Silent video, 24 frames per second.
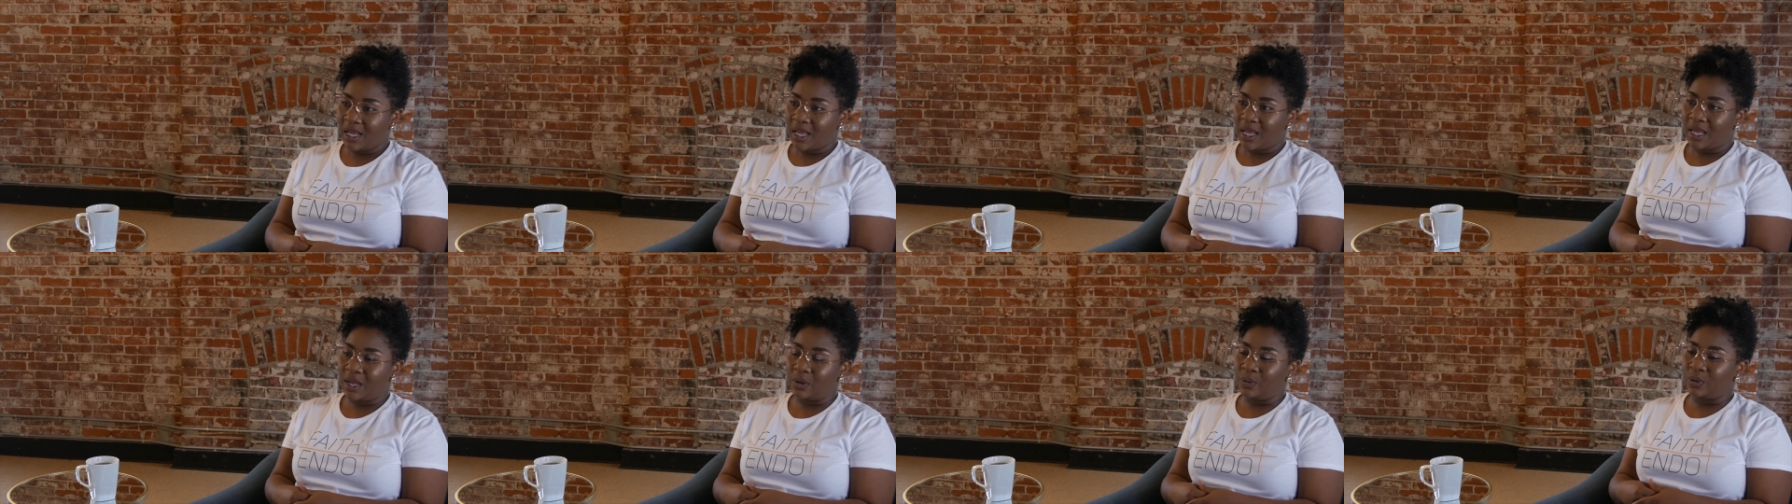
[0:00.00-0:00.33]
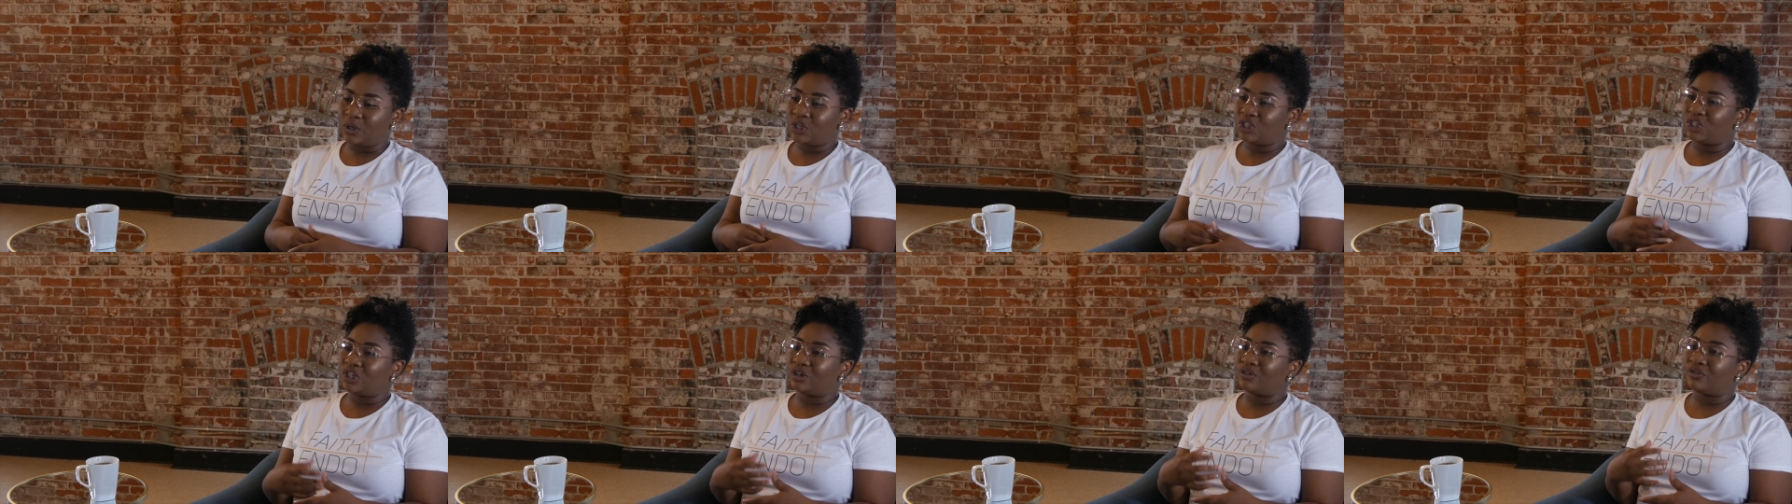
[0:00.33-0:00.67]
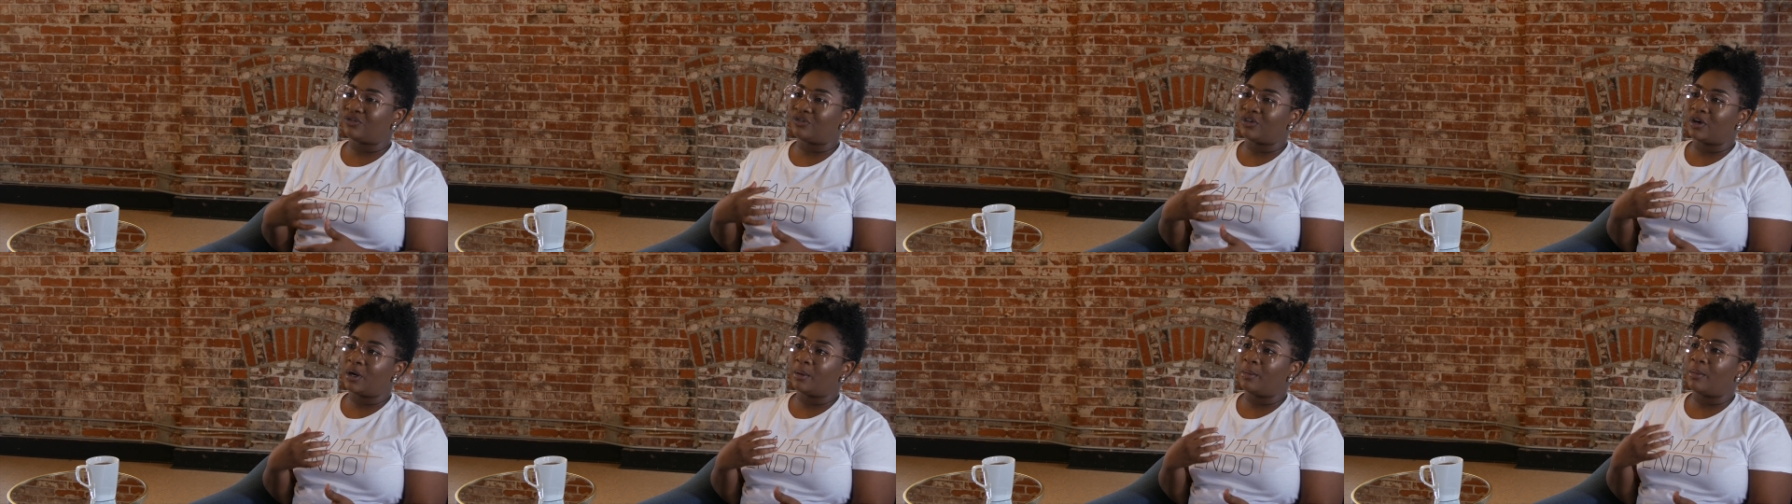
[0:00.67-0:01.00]
It would shift
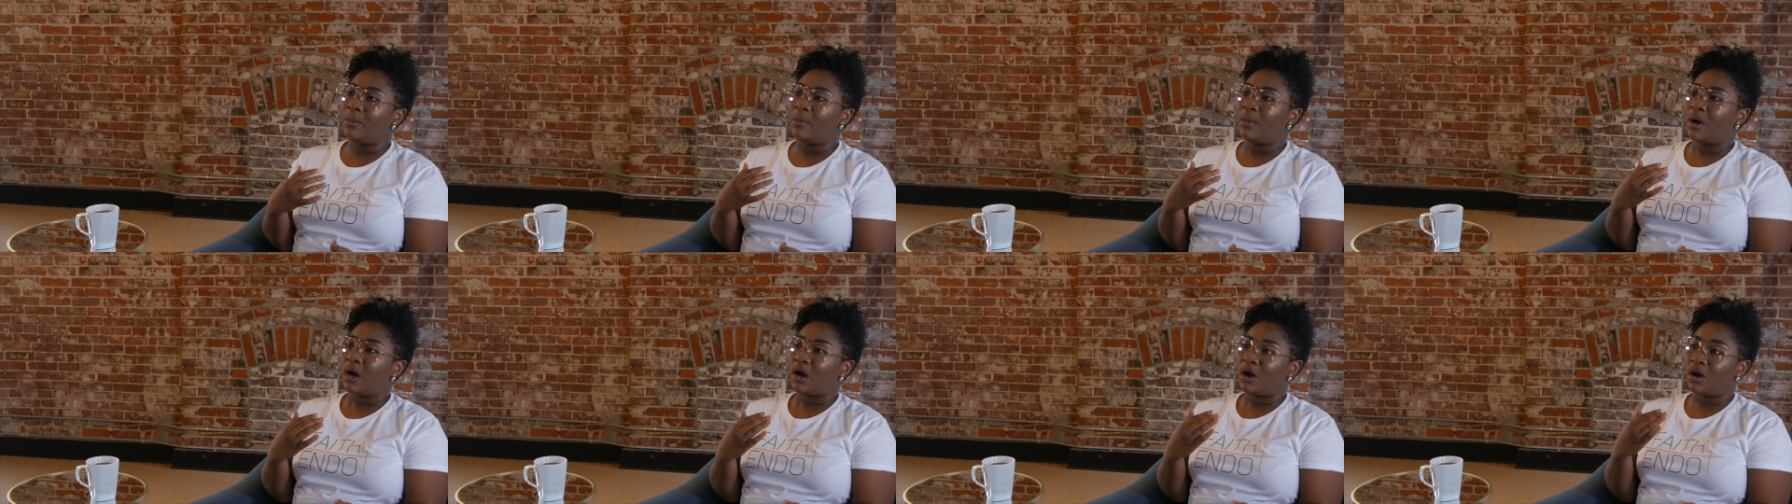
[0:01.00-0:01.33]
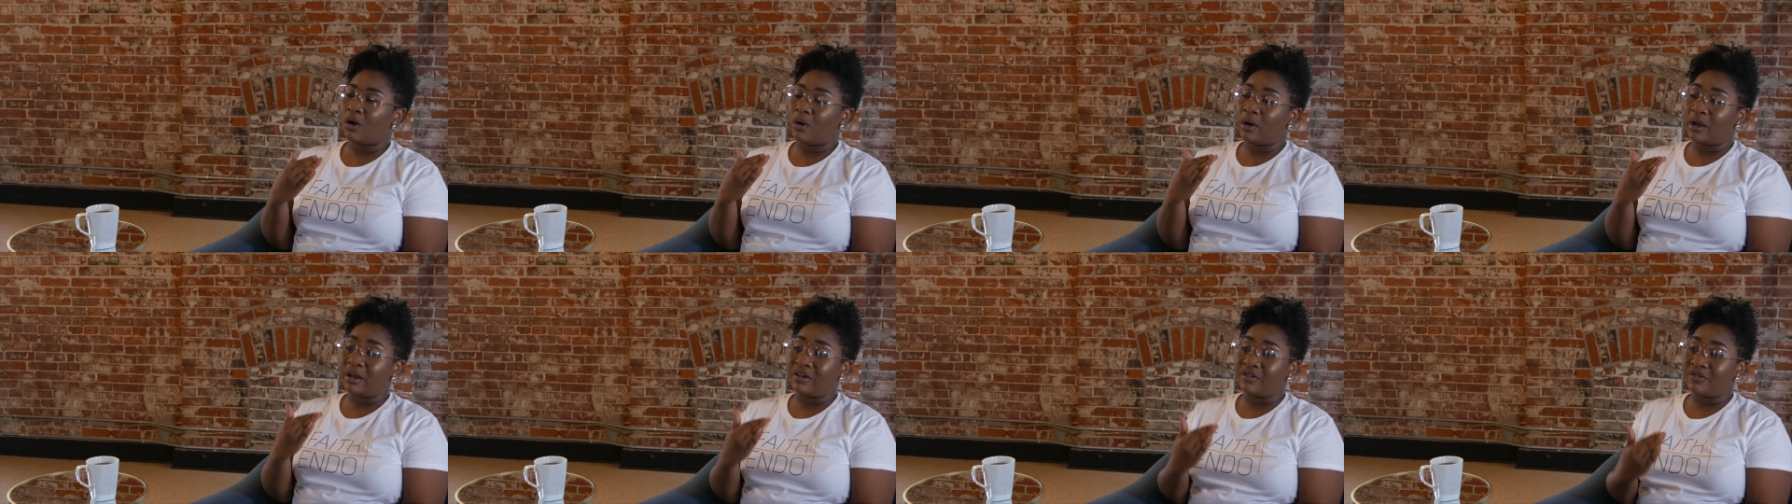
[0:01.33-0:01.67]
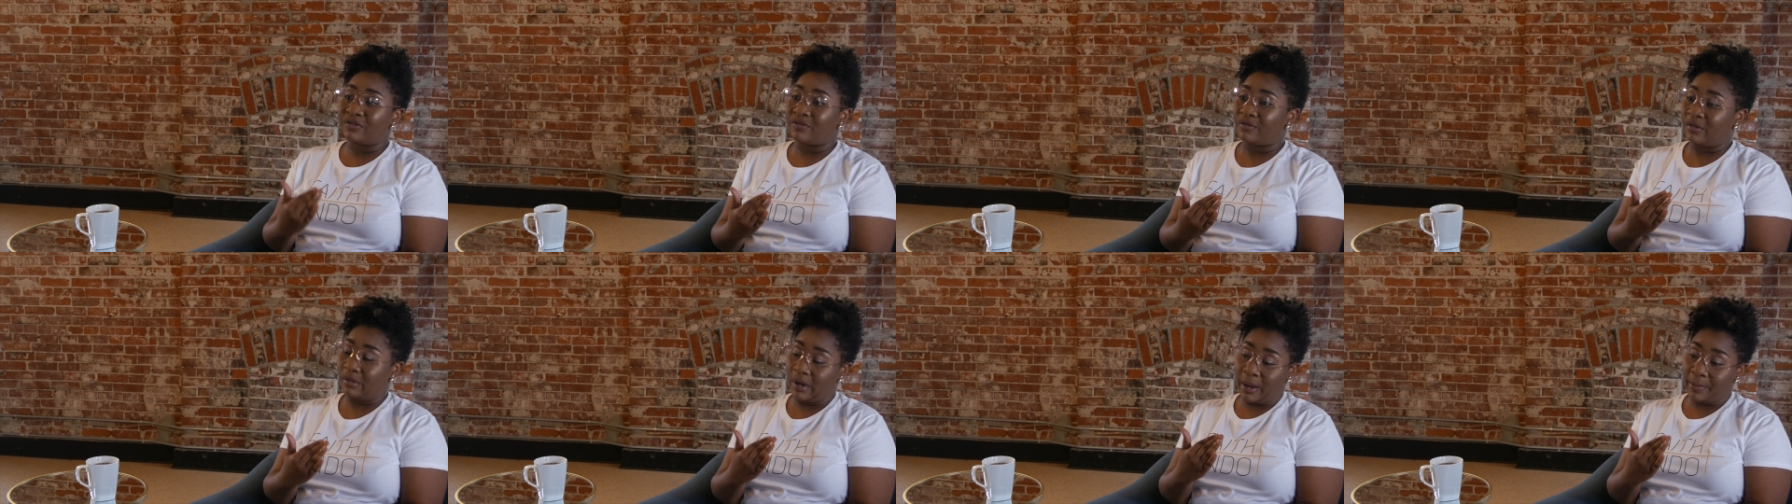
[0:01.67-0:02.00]
from going
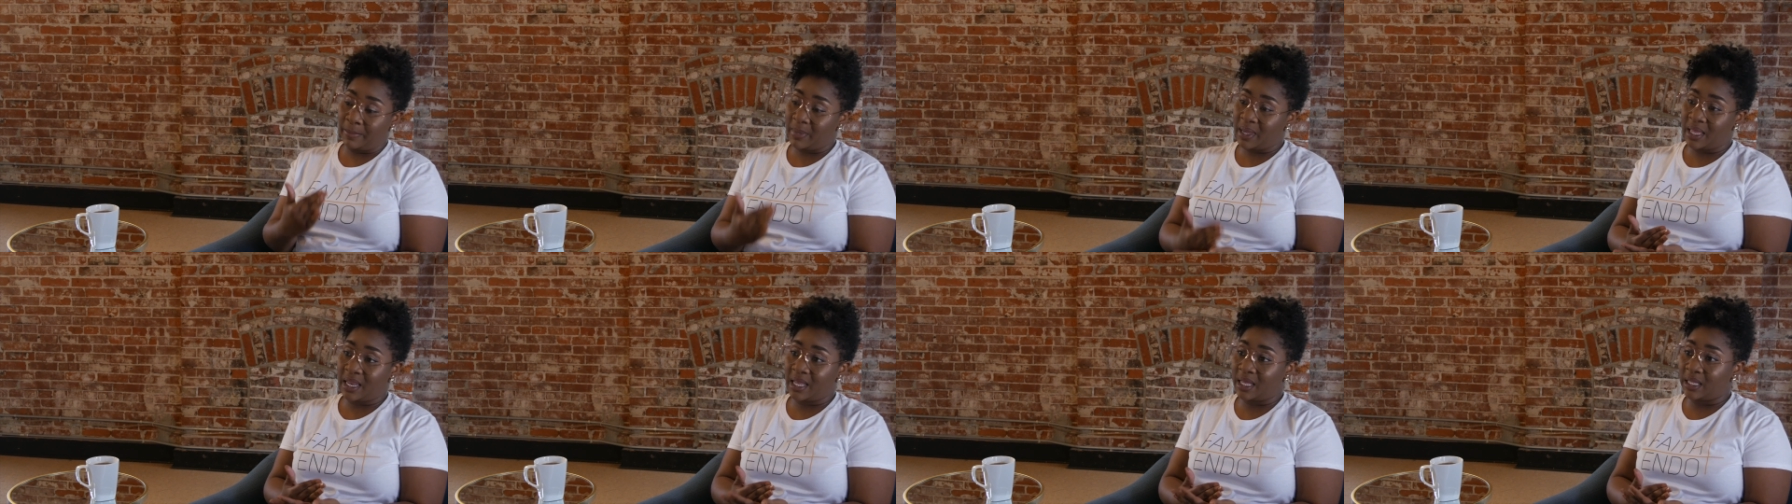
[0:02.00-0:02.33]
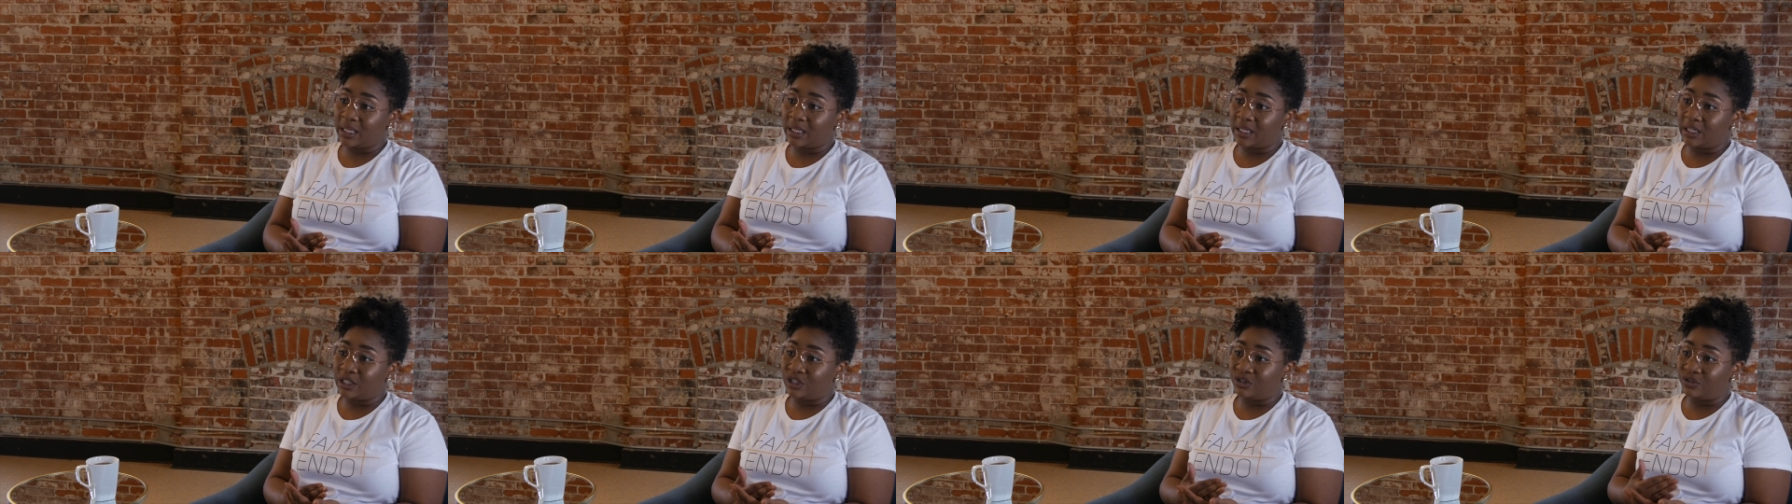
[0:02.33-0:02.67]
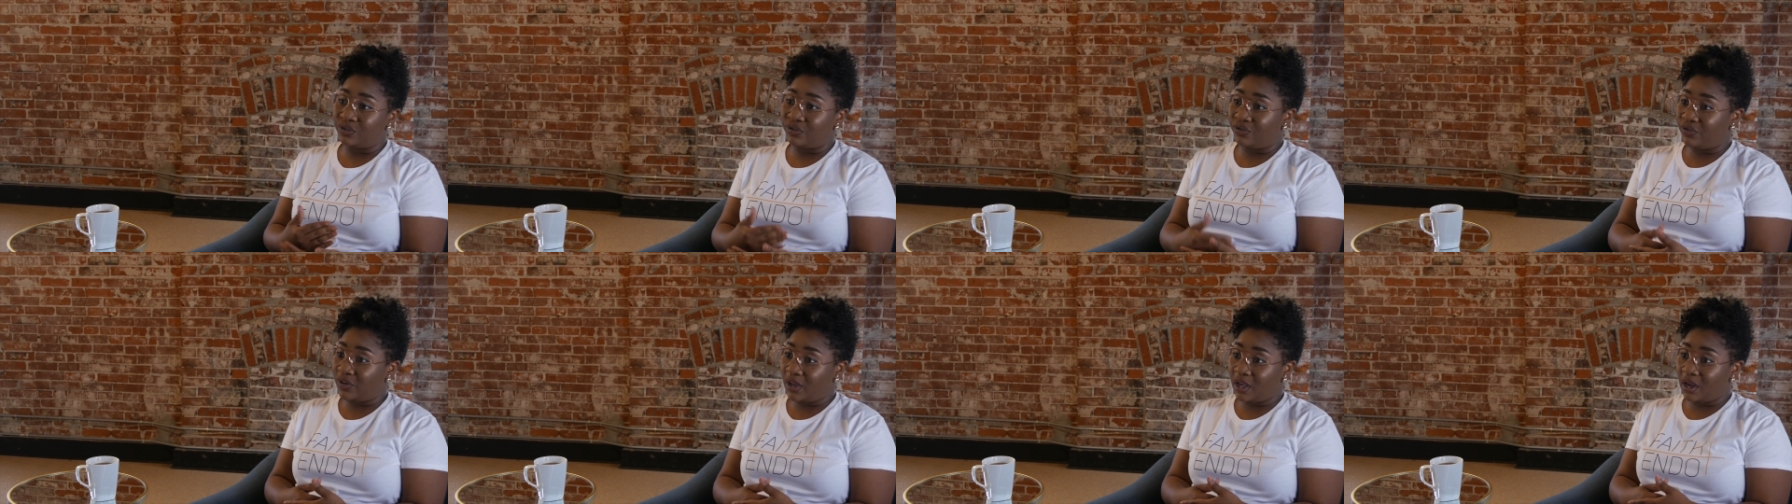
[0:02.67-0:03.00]
immediately to
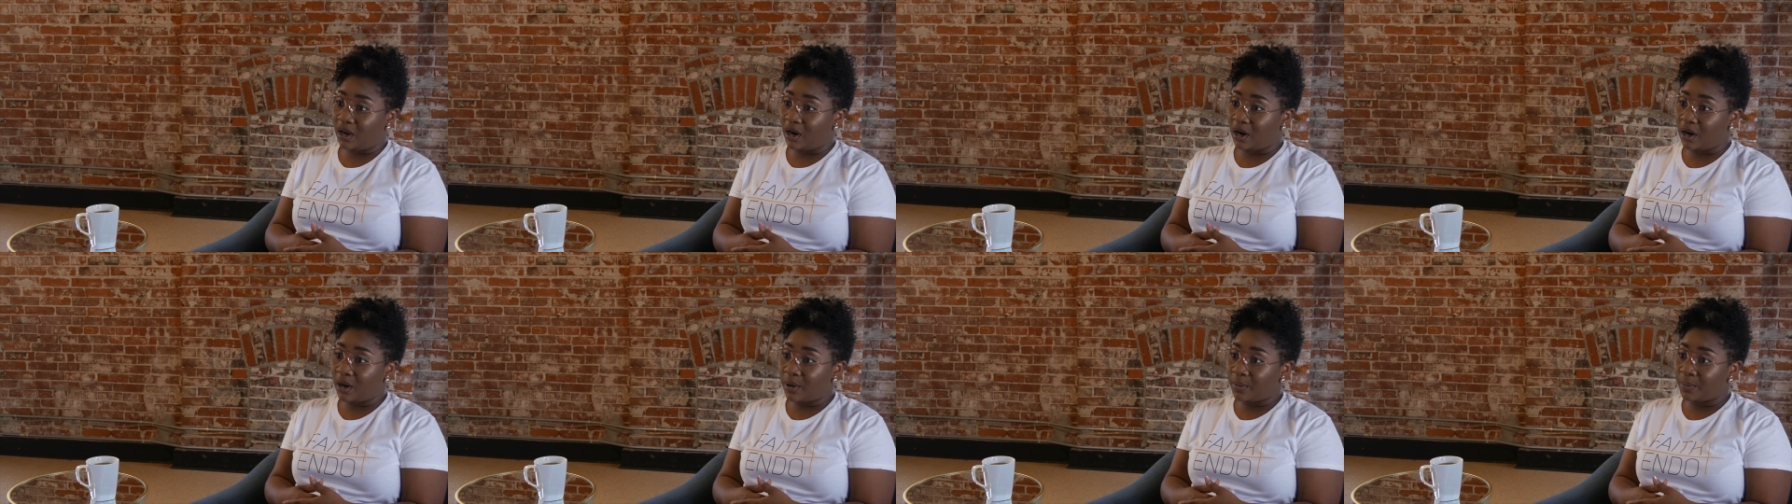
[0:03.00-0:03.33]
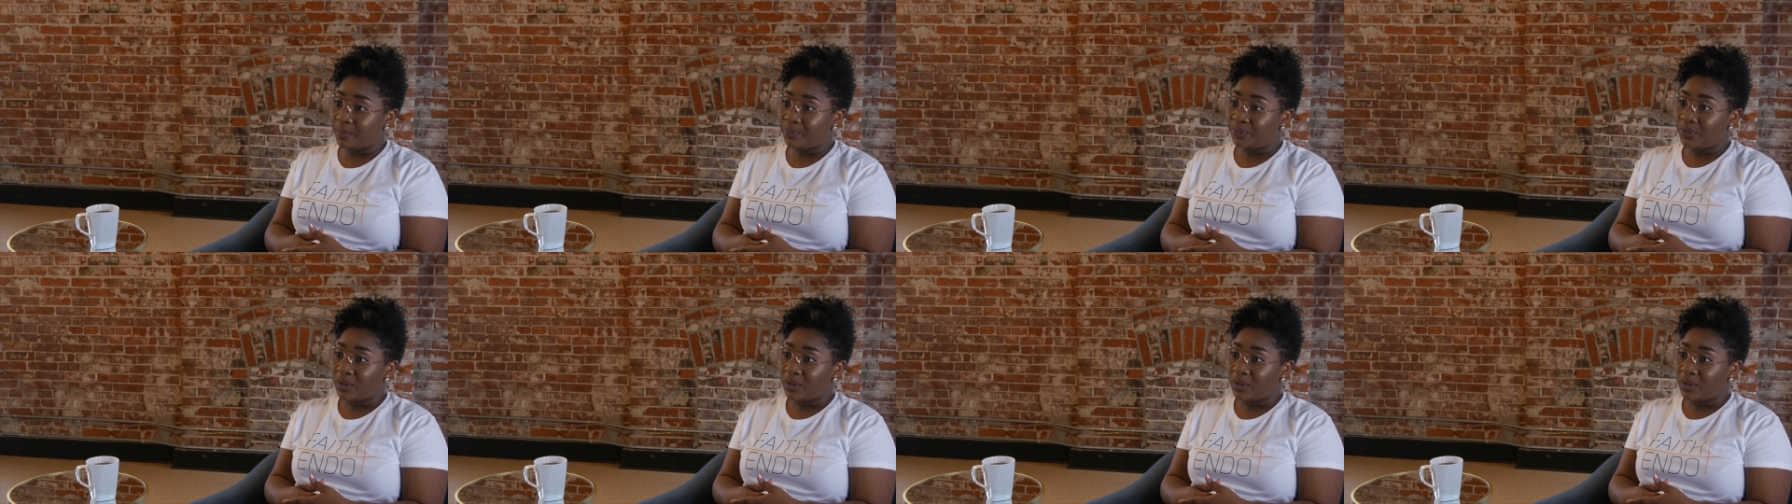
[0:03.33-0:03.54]
fear